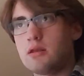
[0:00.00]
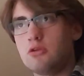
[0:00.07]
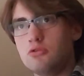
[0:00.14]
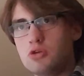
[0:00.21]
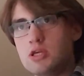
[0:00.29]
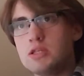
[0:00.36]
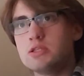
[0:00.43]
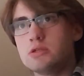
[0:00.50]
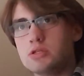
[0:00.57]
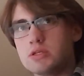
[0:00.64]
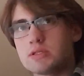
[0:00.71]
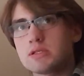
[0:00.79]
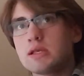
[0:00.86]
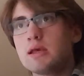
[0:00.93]
You need to
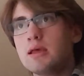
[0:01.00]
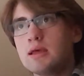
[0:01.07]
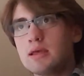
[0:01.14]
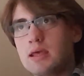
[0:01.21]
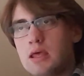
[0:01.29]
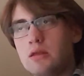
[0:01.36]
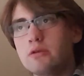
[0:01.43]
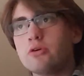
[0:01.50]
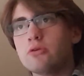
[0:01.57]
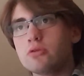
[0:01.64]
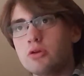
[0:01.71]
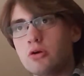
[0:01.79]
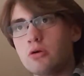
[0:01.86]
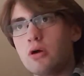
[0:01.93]
just kindle
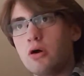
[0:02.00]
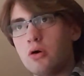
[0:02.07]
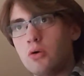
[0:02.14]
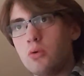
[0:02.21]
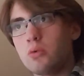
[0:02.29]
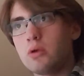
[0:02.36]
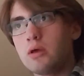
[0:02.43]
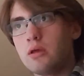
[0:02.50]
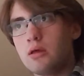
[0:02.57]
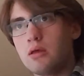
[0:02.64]
your own,